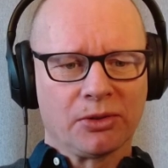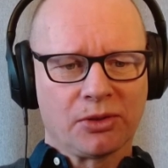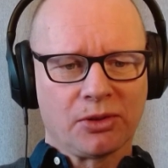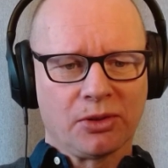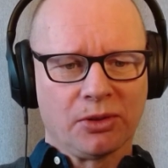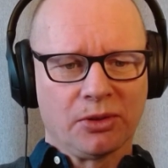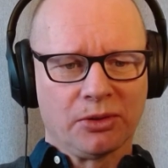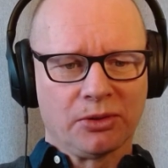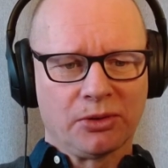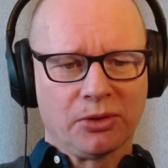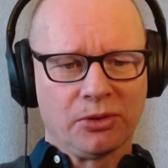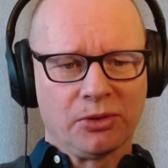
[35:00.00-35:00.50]

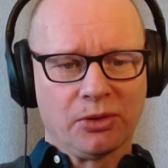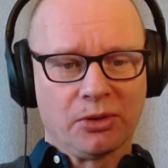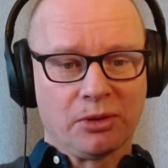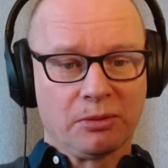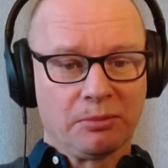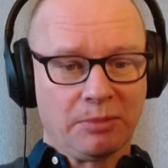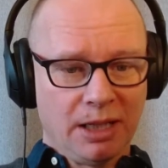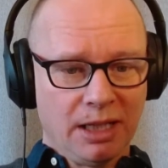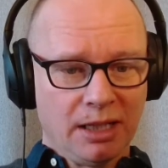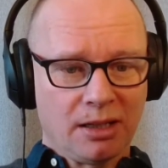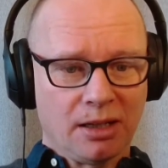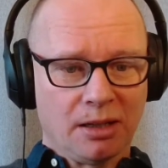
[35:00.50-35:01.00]
to
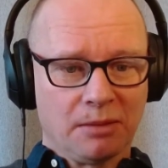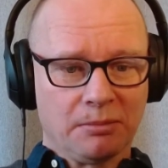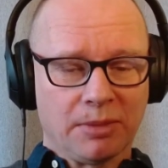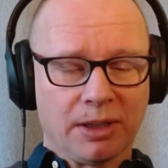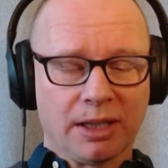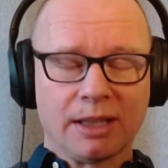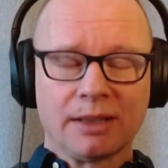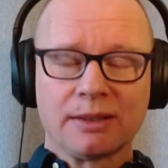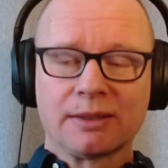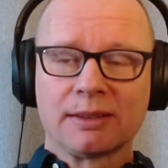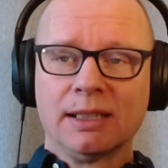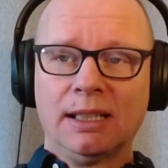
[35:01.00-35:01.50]
European
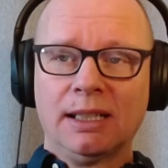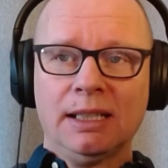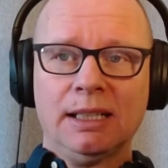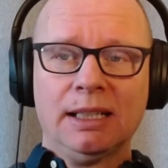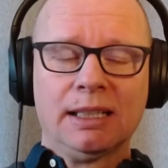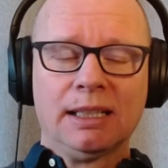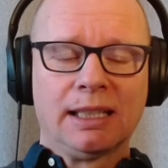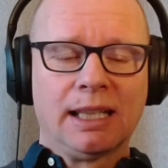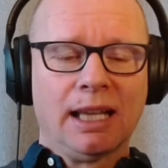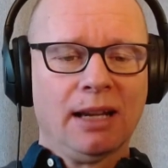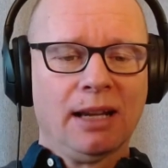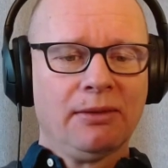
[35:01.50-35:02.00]
companies,
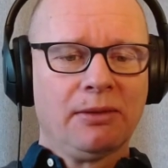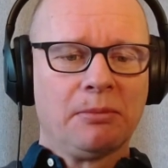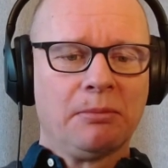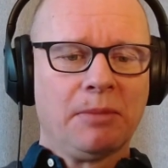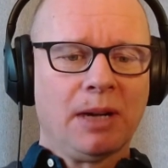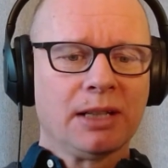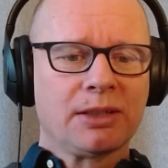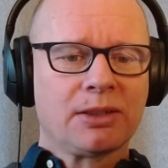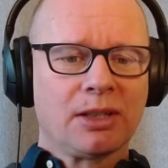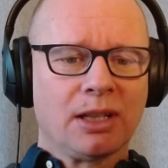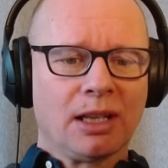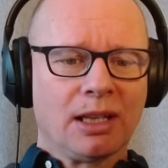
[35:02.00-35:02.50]
they have a
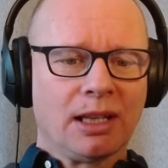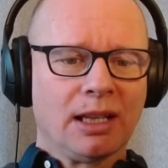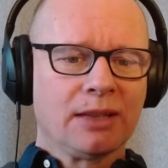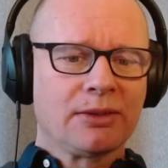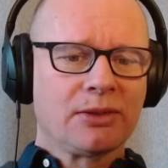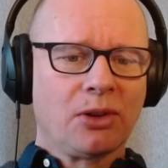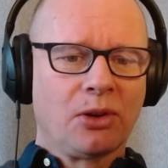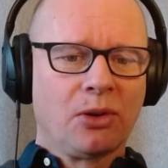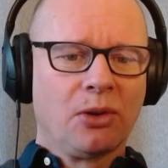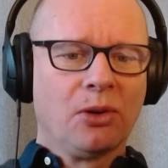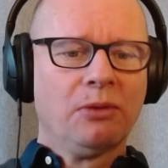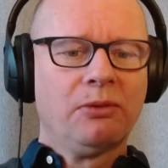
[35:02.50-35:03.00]
much
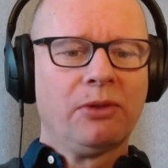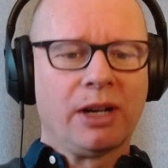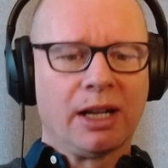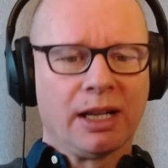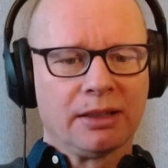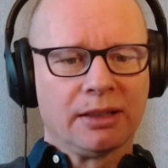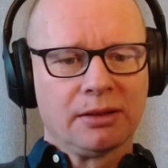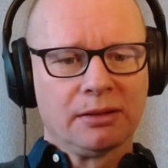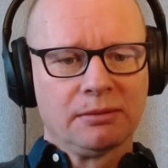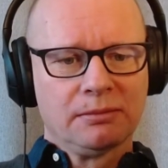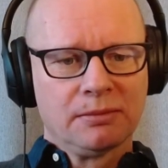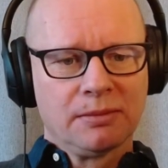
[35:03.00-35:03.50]
lesser
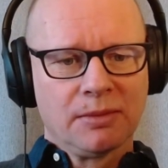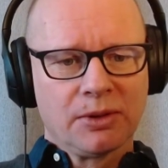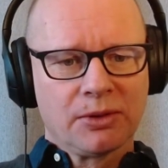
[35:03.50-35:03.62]
overhead.